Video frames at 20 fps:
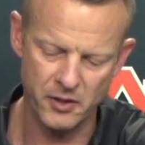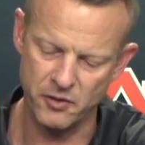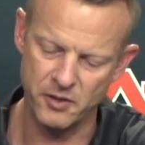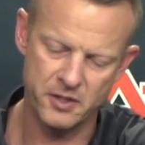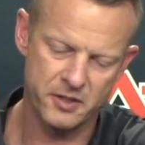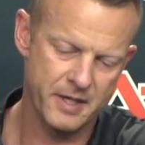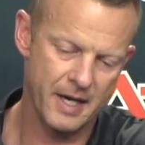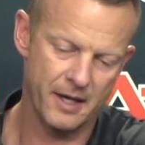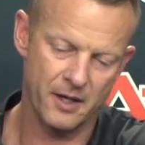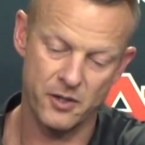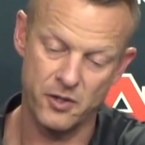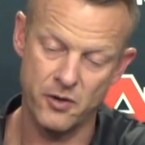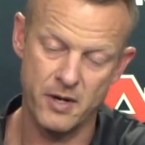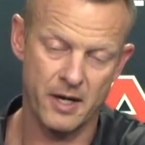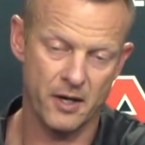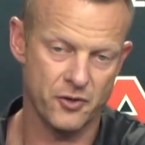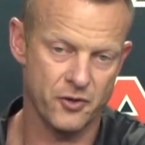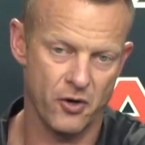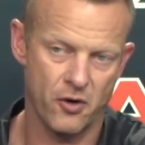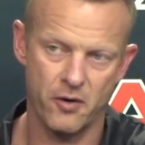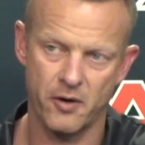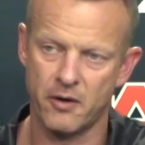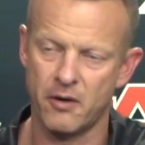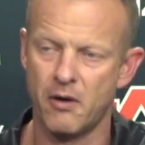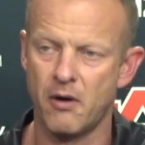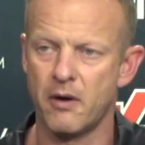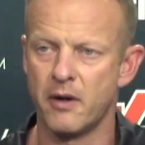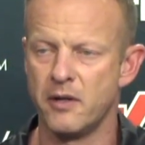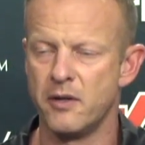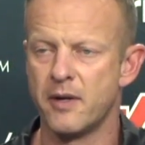You just got to you got to turn it
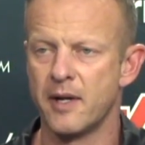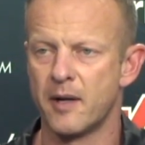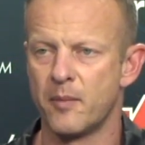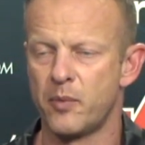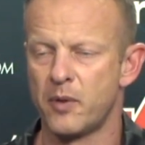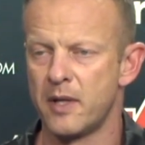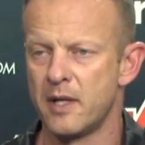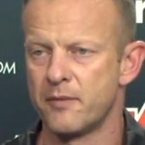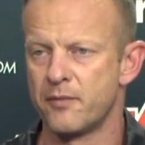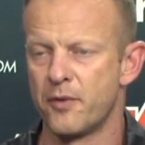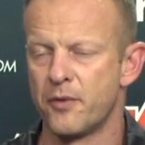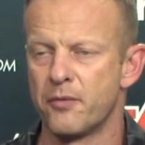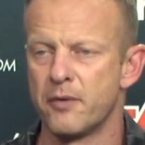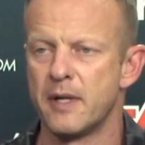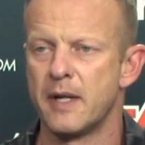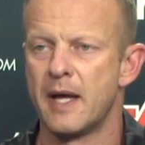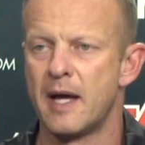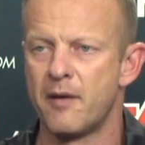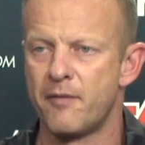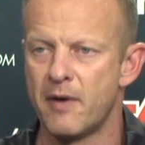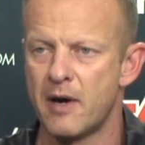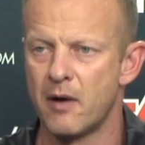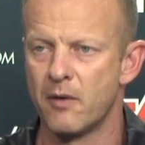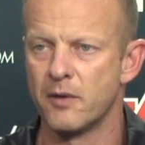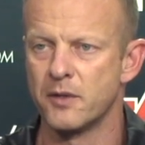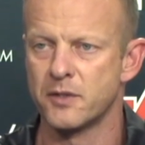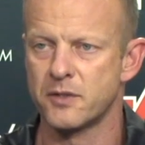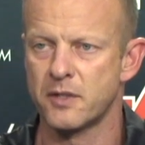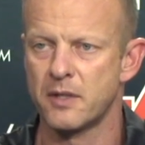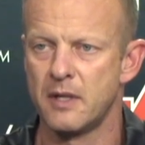on. You got to play for three and a half
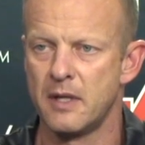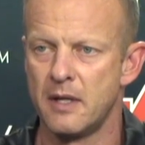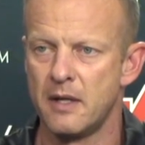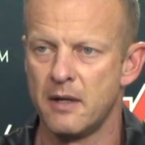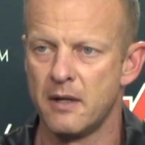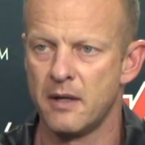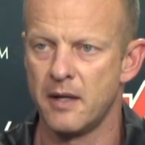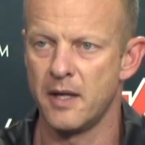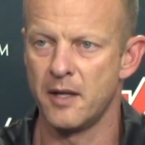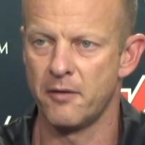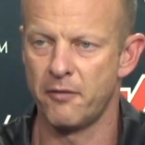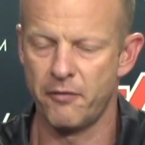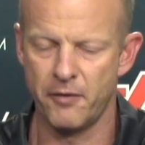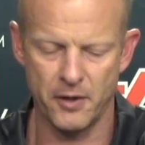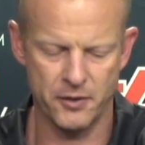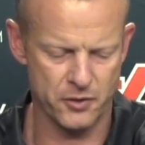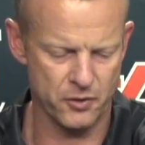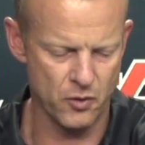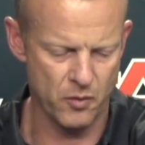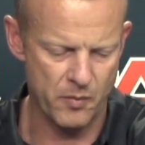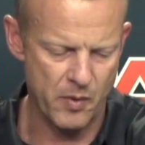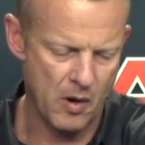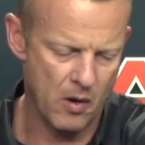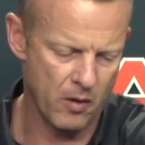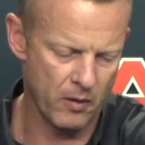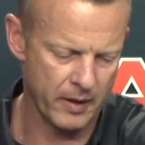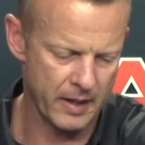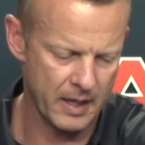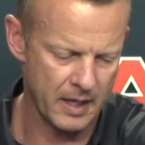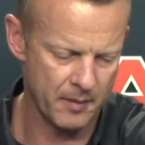hours in a physical
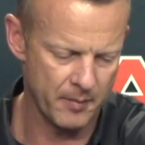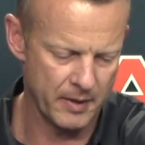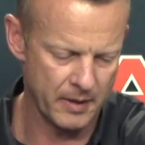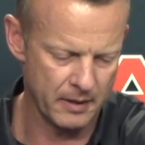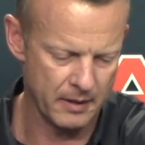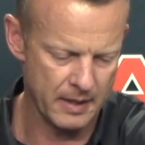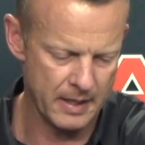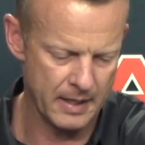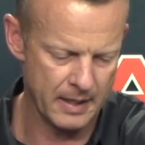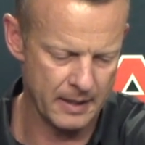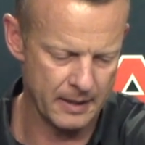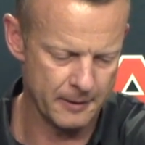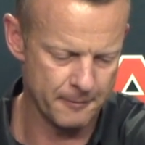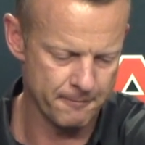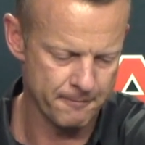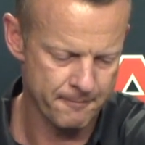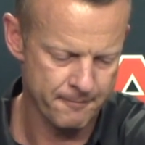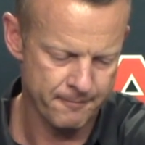ball game, and and